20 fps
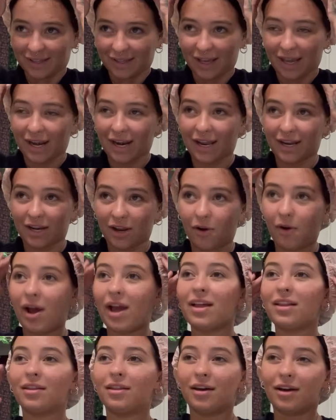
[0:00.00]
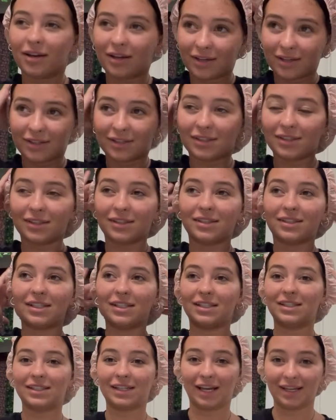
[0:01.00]
And I know I look
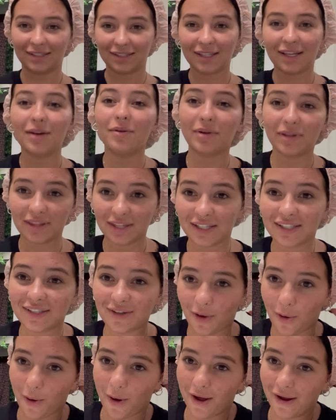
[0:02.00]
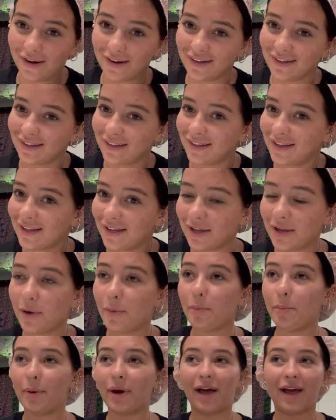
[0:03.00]
disgusting with this on,
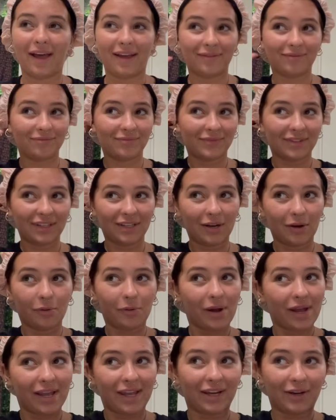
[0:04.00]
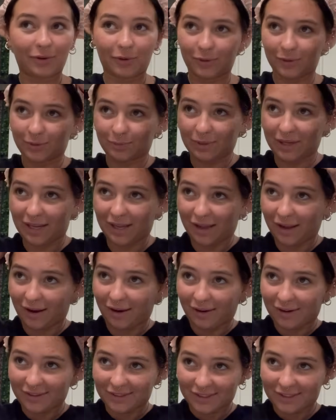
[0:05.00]
but you know what? It grows my
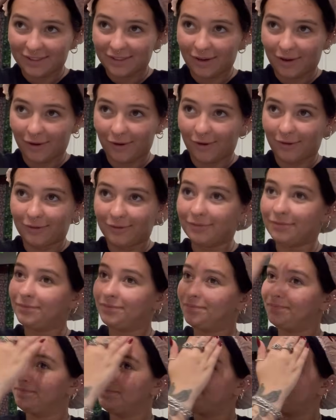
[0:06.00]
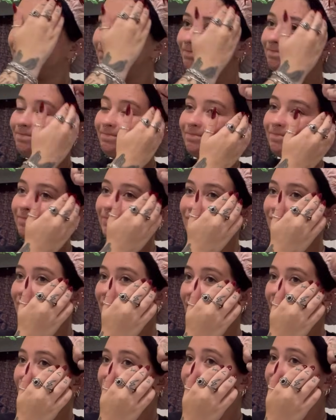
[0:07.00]
hair, so
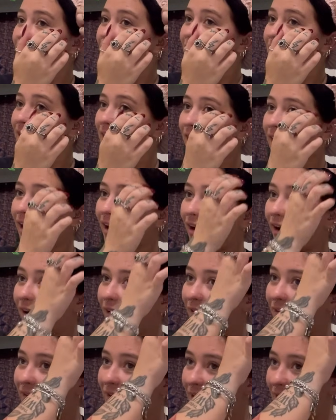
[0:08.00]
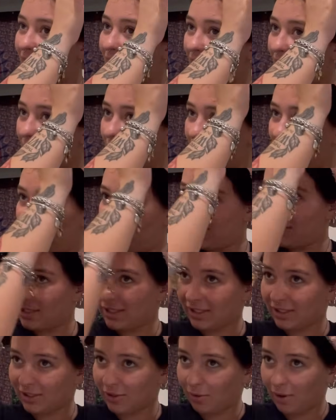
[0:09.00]
I don't really care. And my hair is
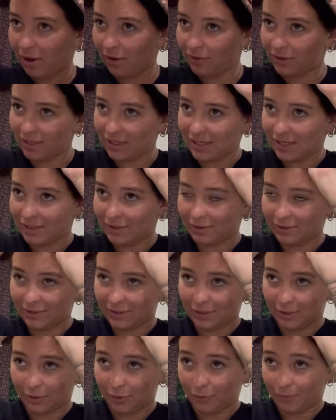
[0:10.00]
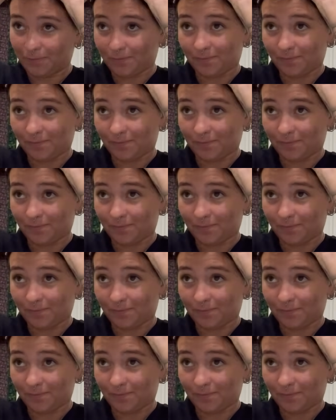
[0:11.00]
like so healthy now, so